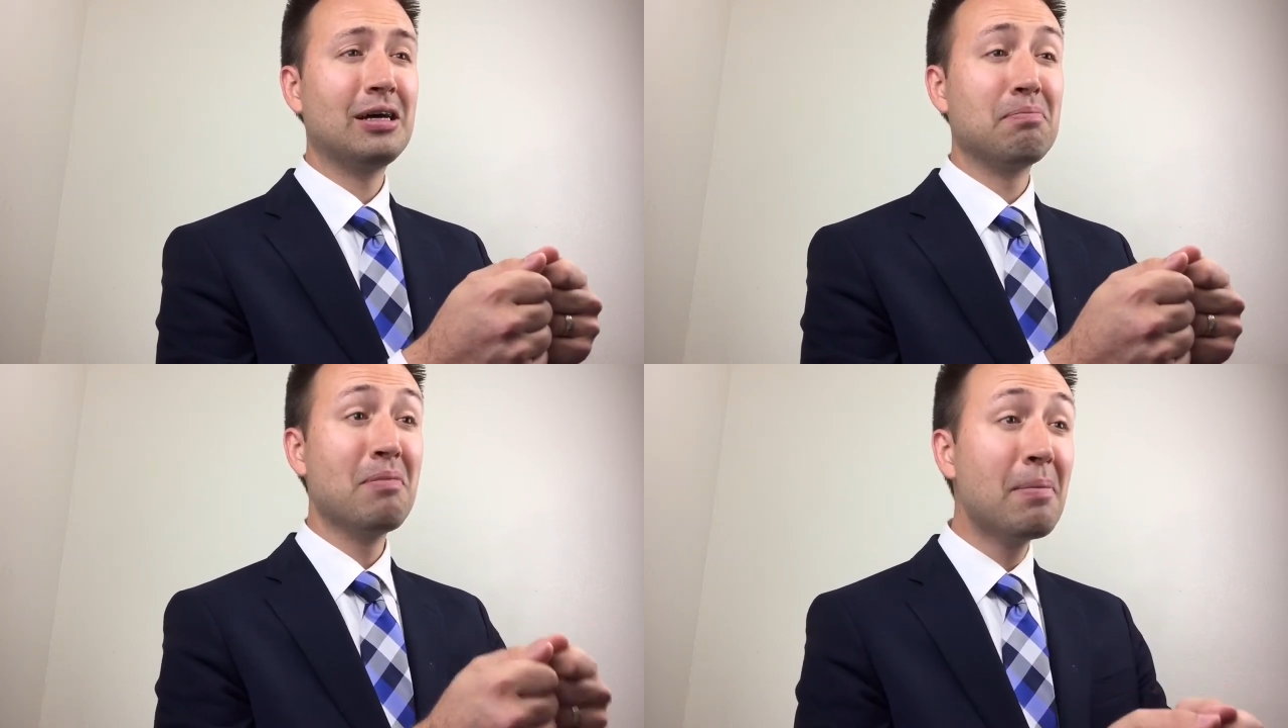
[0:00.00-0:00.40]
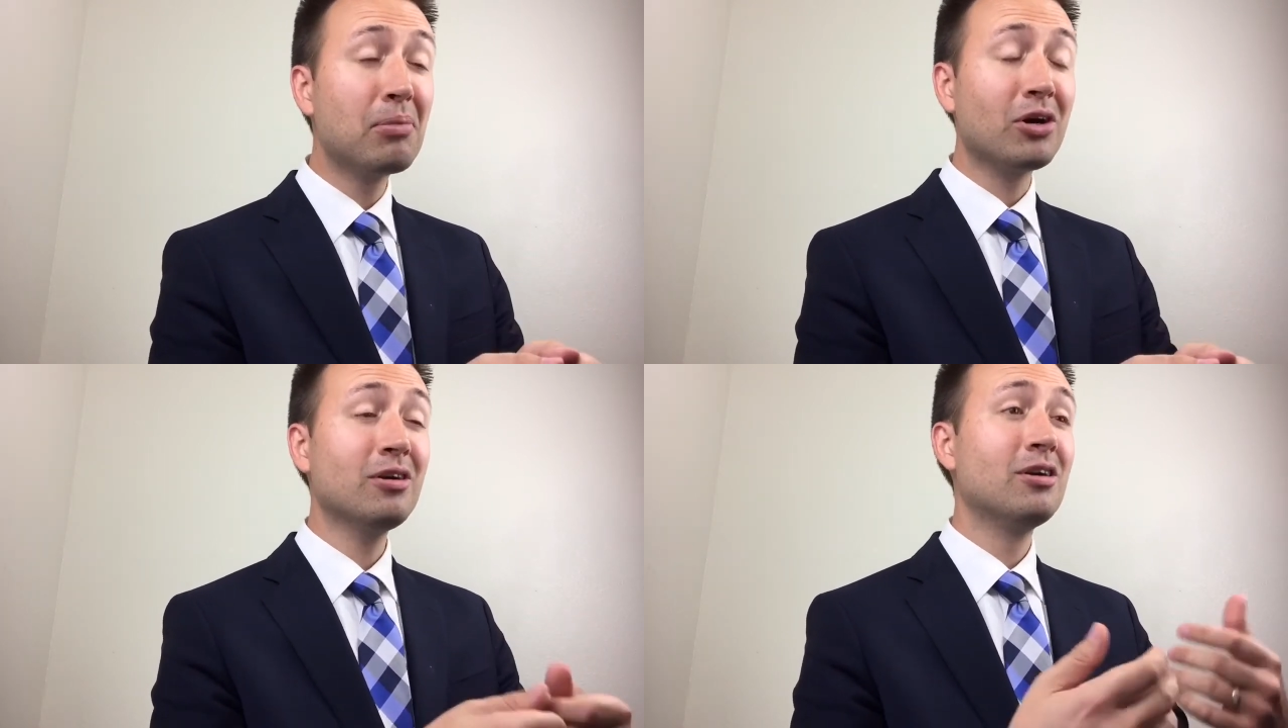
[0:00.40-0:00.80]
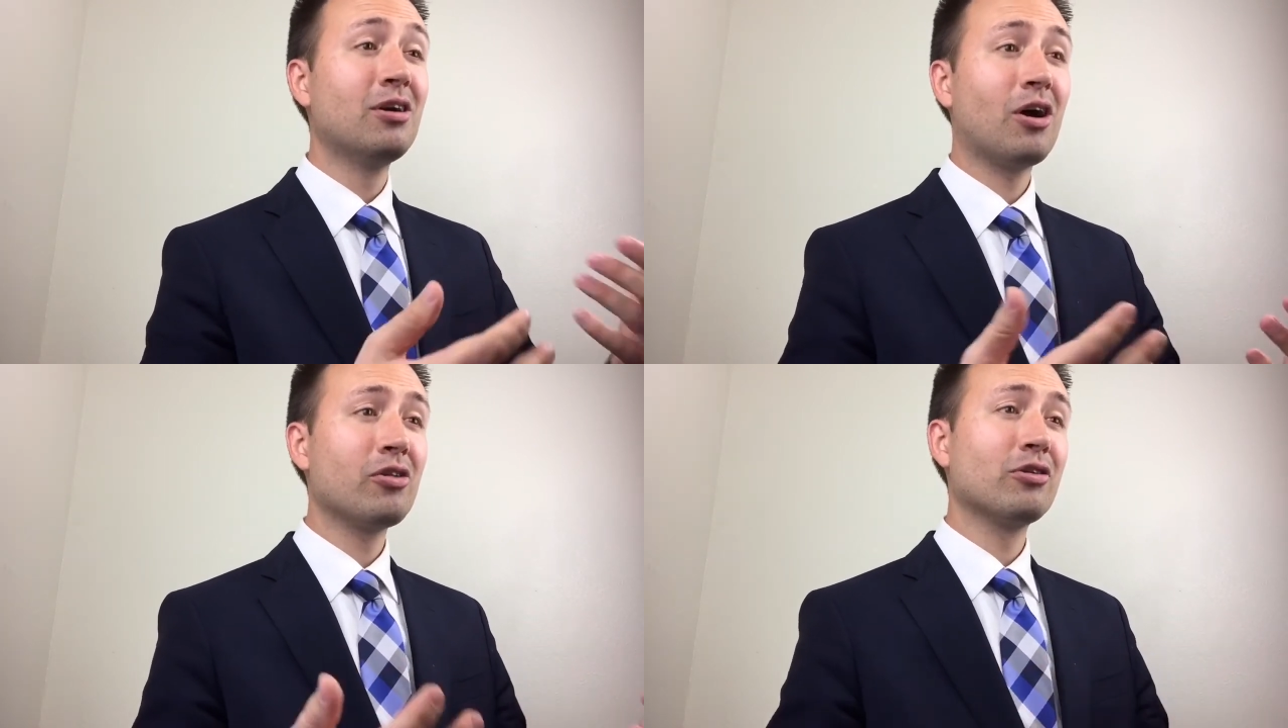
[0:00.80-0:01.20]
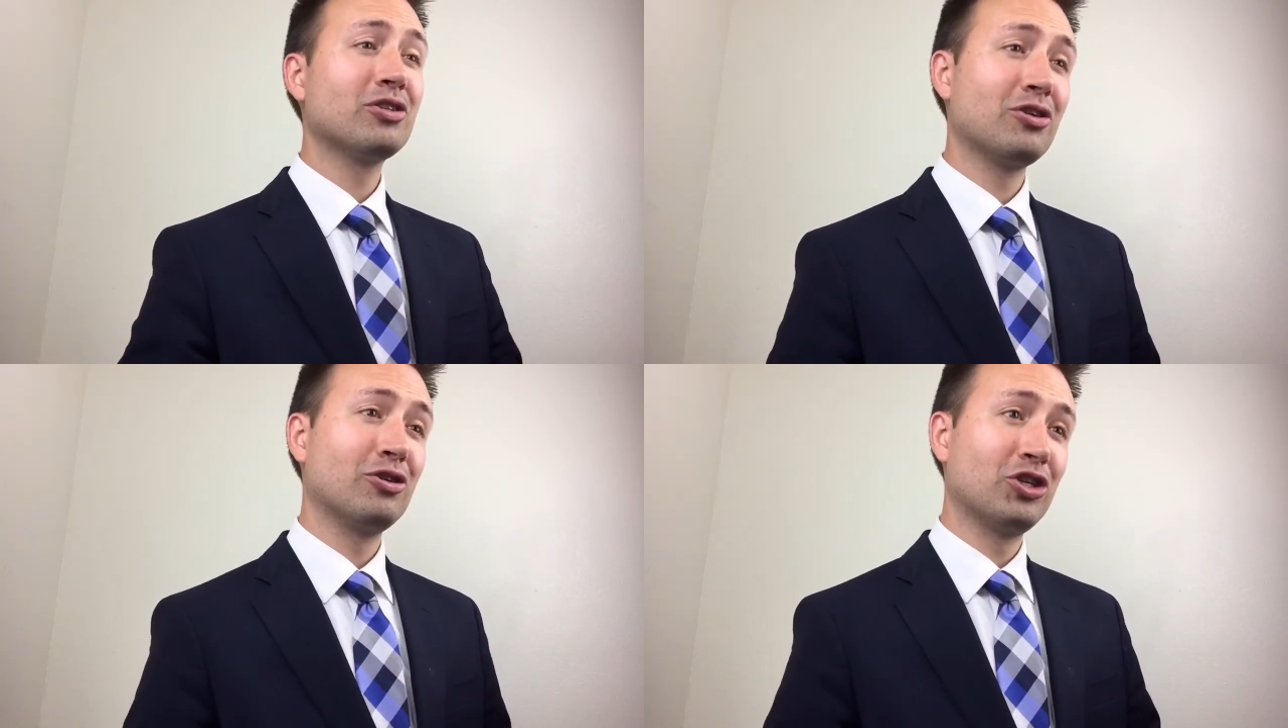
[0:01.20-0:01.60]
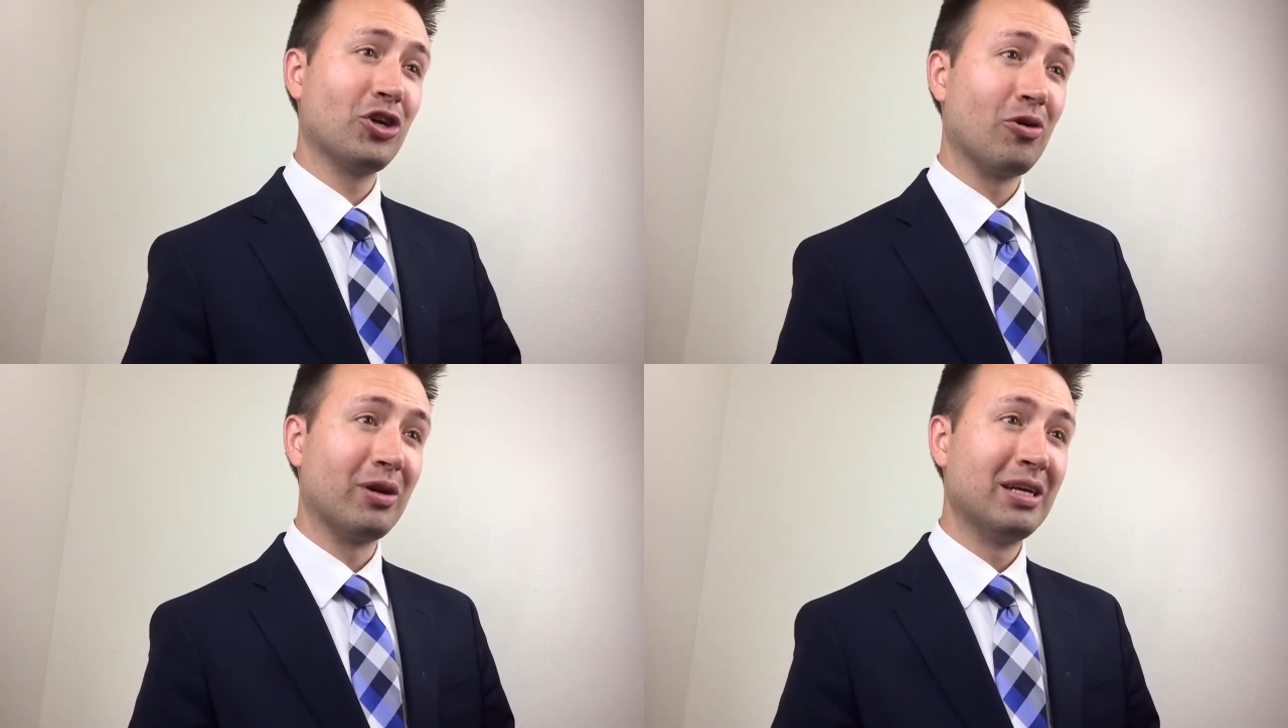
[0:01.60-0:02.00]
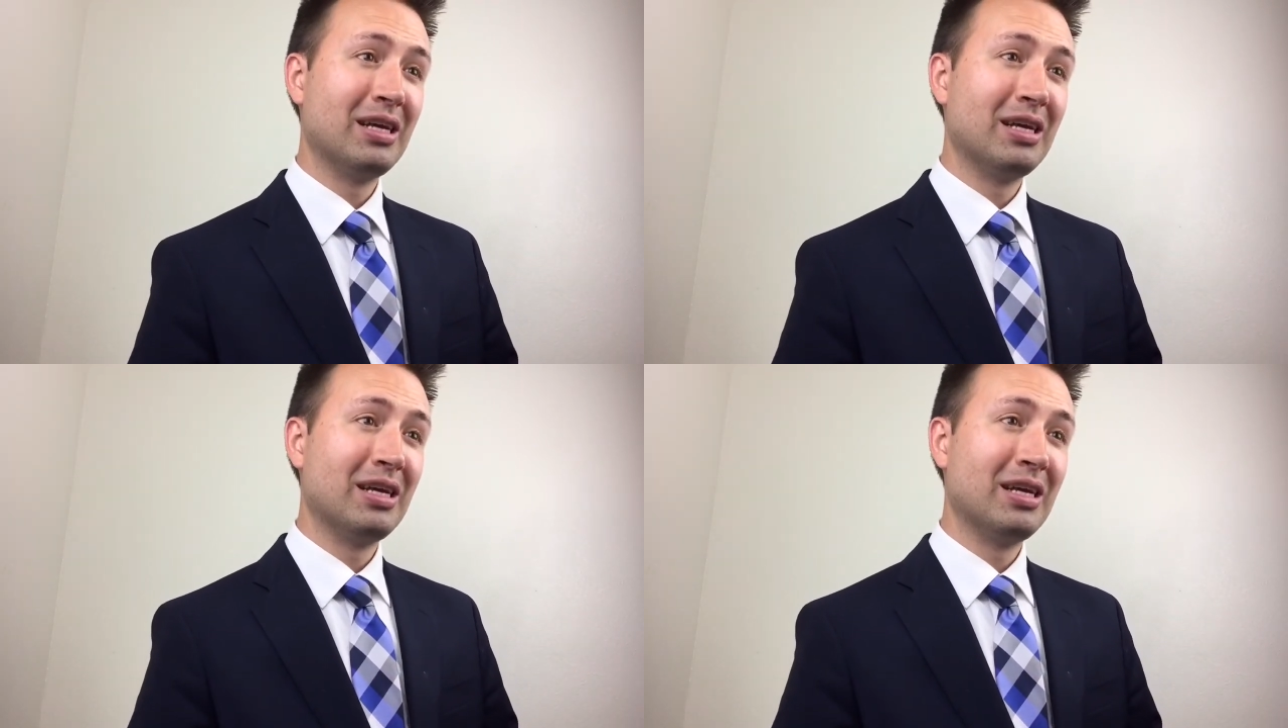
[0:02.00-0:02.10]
member are those that are shown.